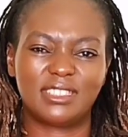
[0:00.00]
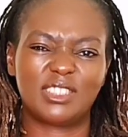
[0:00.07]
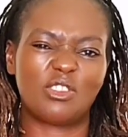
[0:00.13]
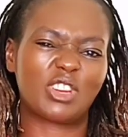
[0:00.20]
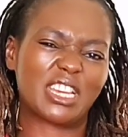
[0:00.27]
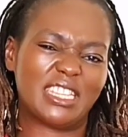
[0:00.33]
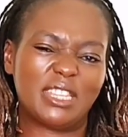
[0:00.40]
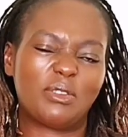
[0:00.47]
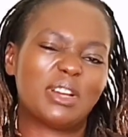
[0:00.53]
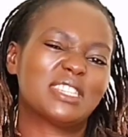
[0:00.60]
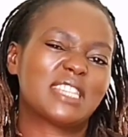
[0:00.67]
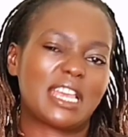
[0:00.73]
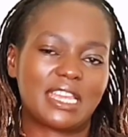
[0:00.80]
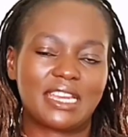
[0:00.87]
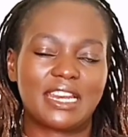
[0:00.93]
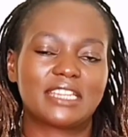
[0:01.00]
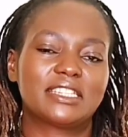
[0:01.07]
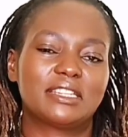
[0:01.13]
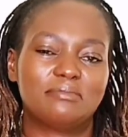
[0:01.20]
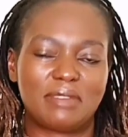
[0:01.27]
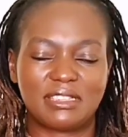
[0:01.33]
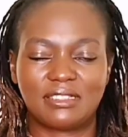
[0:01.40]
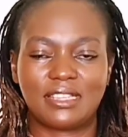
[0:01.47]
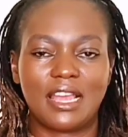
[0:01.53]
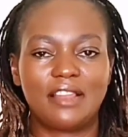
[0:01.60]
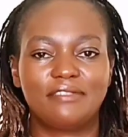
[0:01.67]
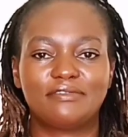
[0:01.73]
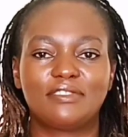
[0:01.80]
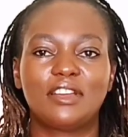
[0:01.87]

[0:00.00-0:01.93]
okay, the ones I created myself,